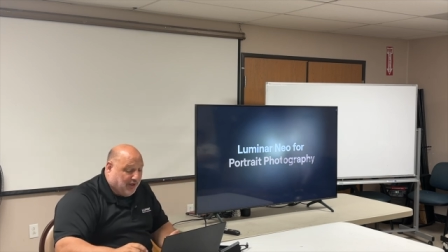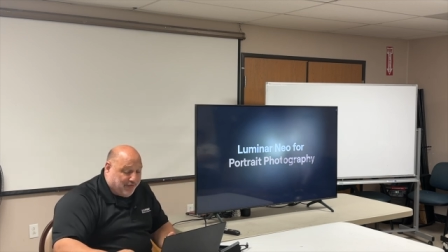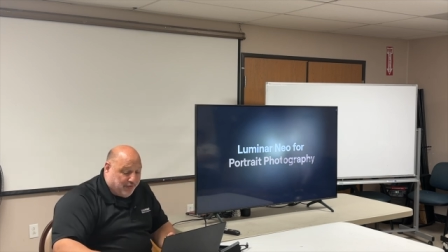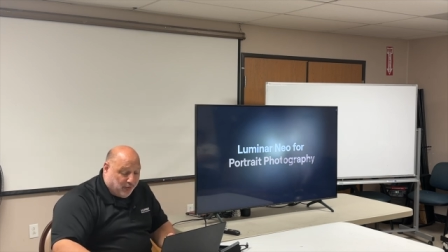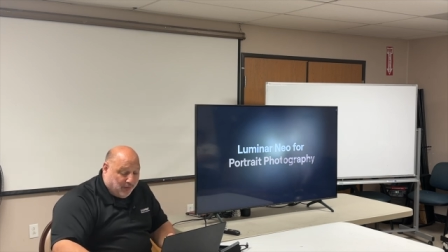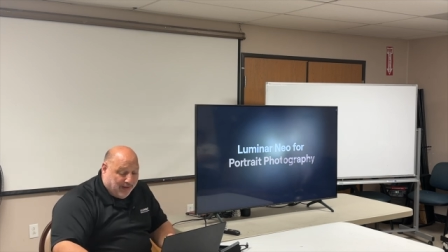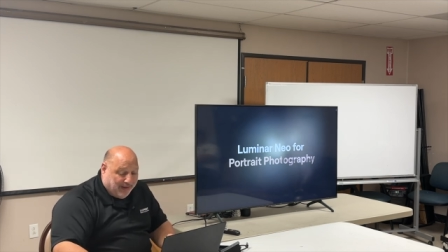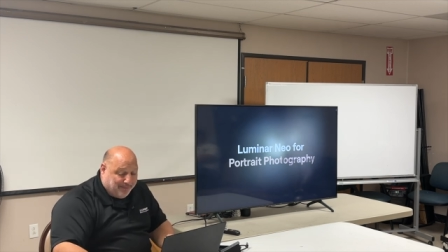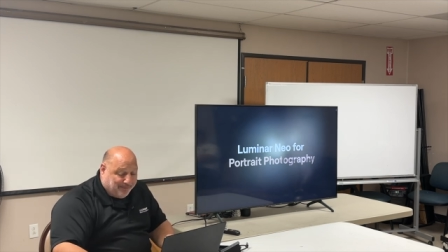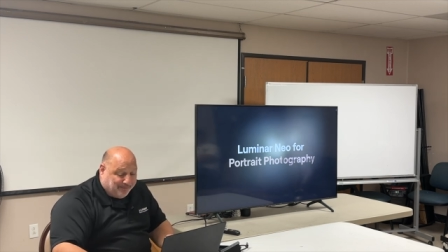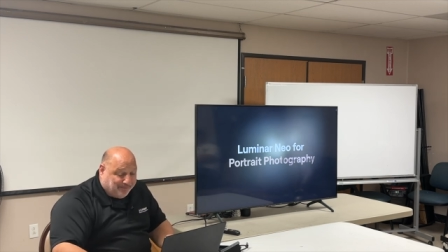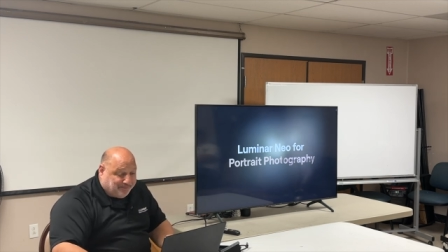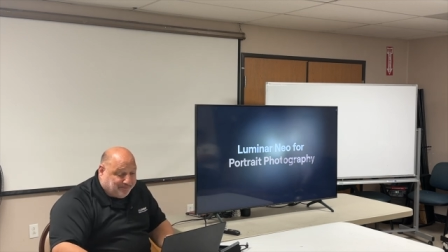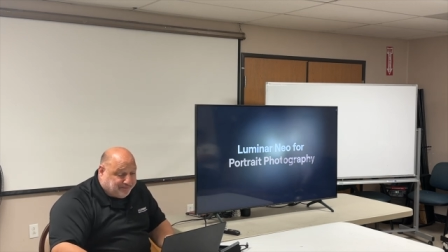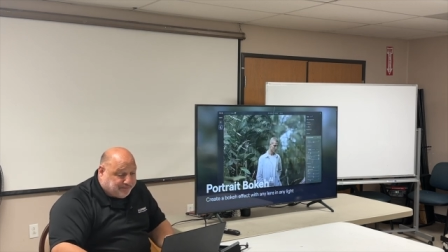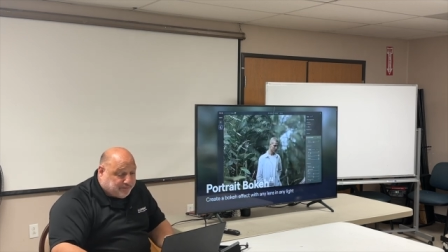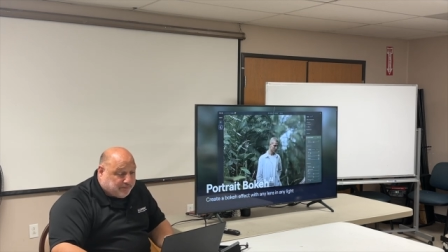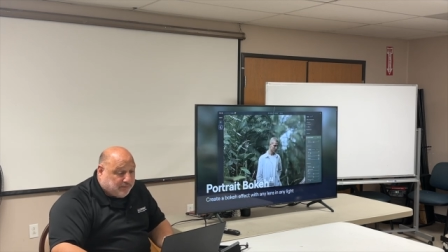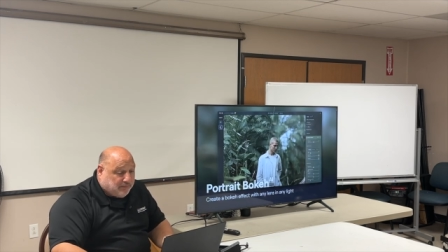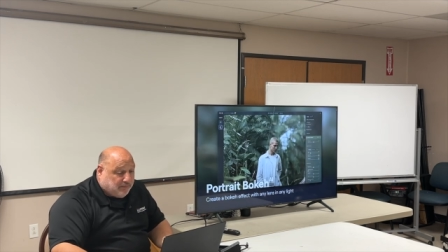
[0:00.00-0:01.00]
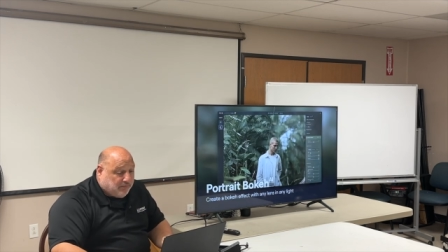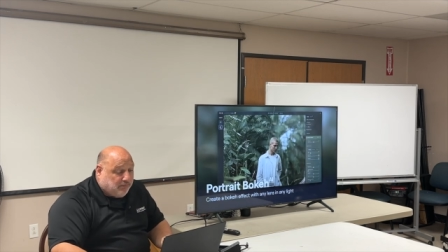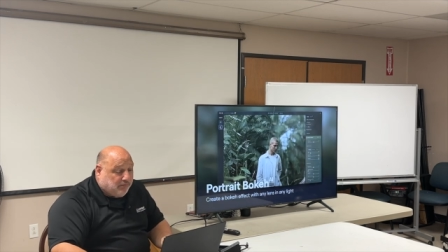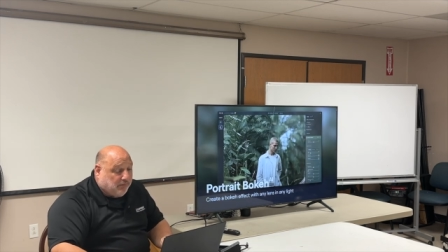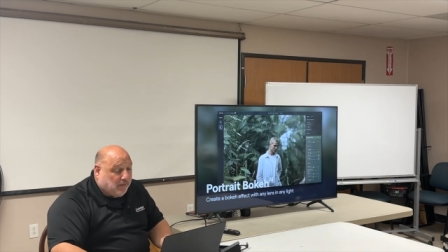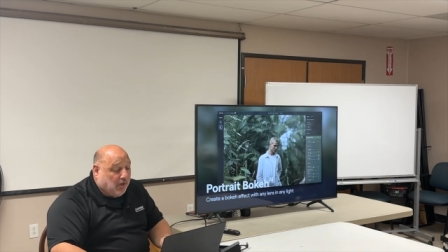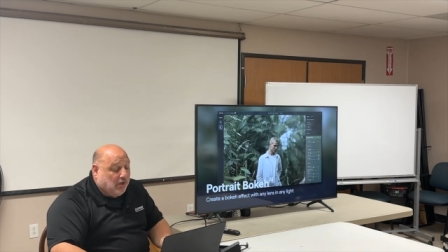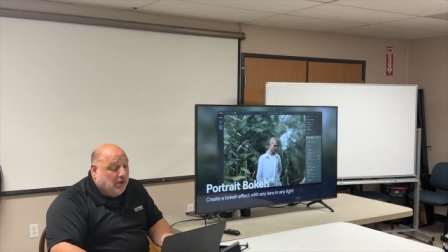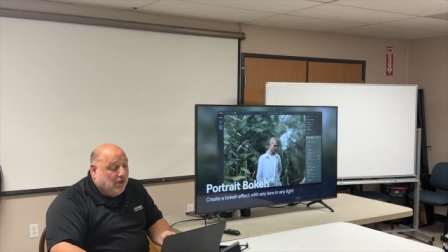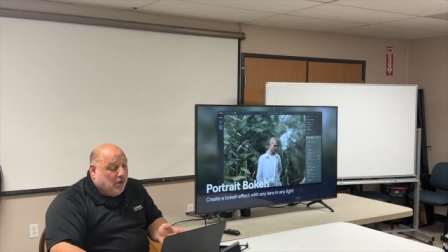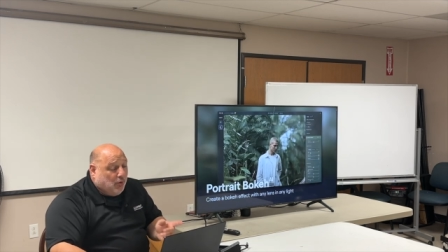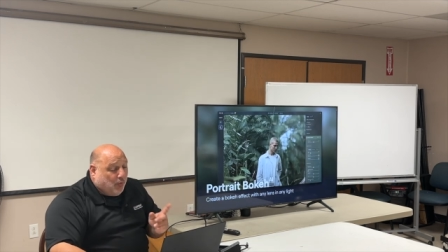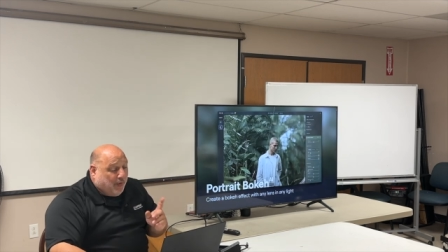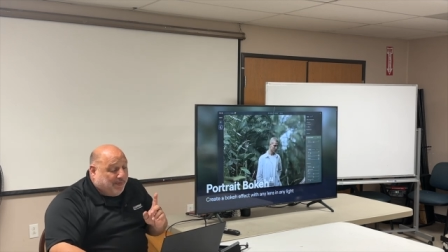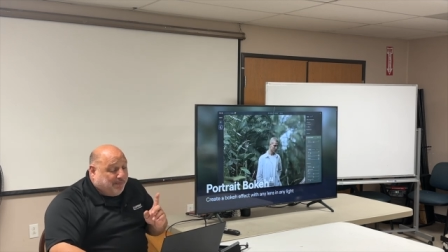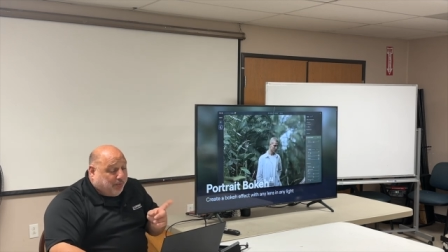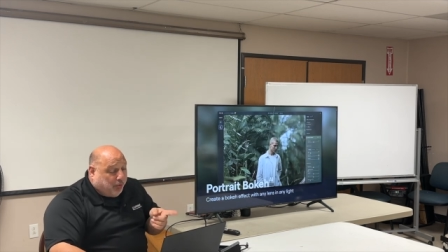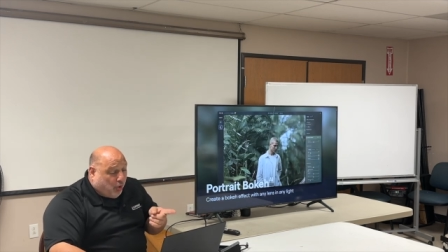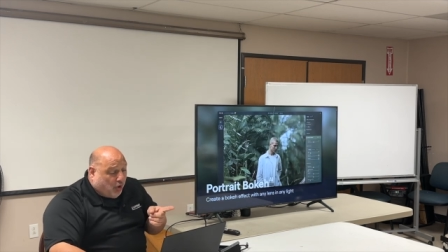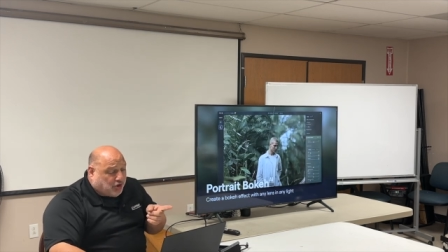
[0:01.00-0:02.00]
other on.
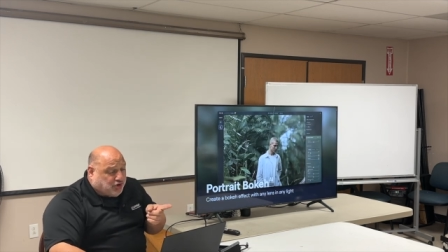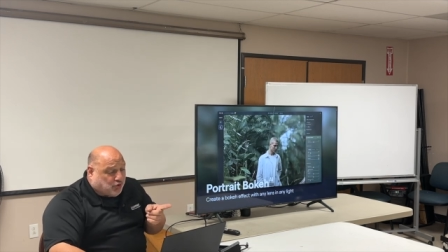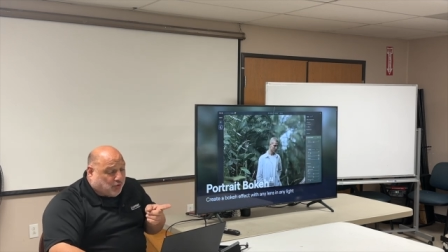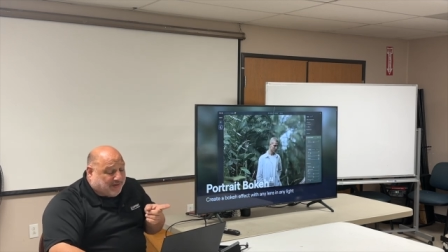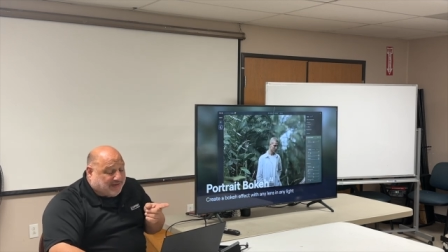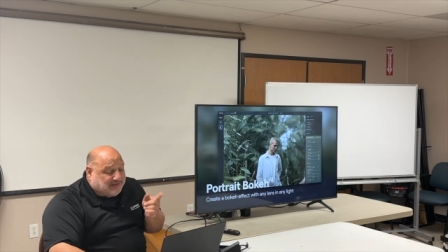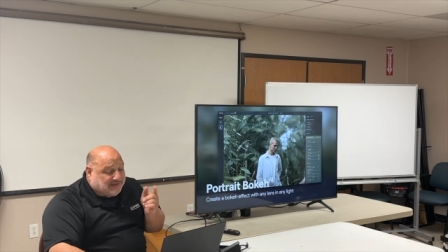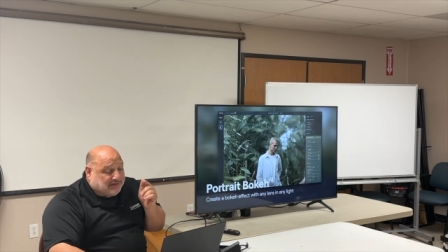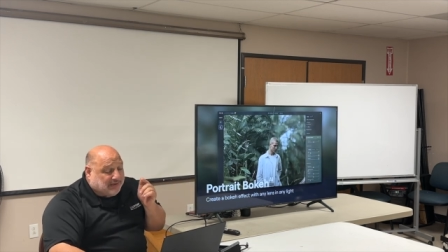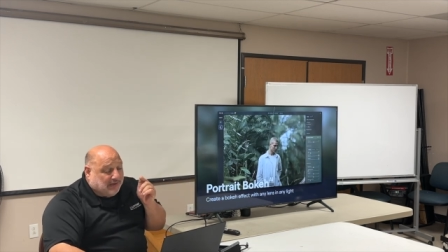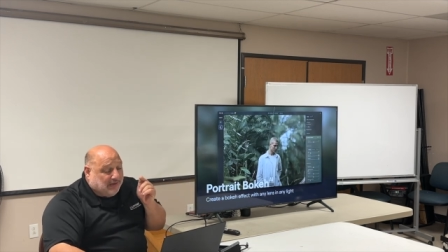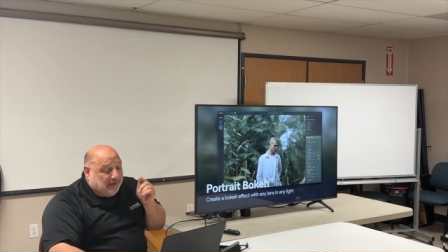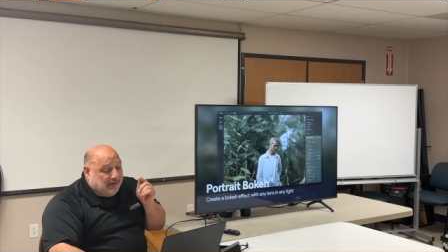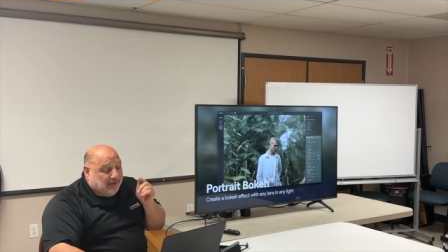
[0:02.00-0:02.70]
With portraits,